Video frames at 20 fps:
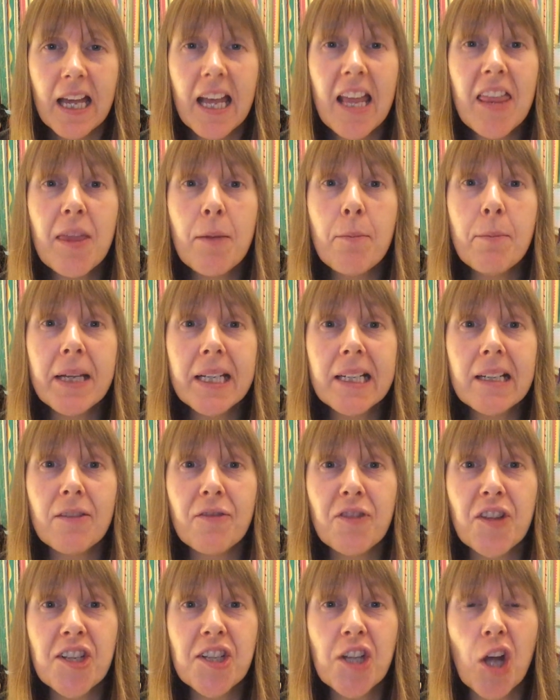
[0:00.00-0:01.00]
in the middle
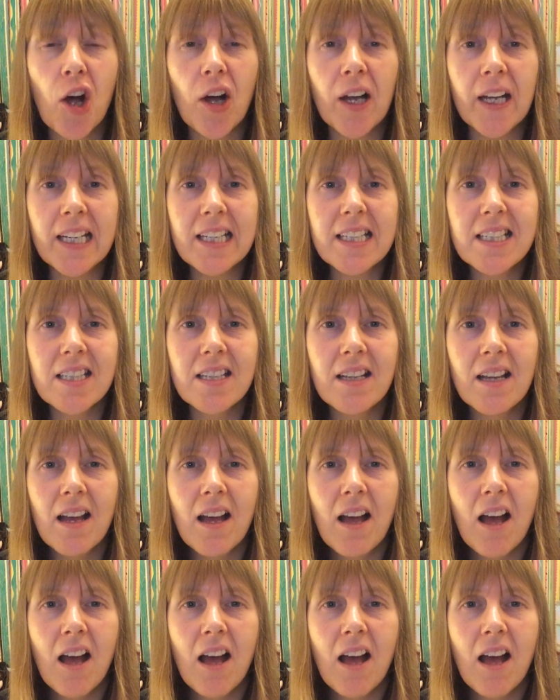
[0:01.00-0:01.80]
of the night.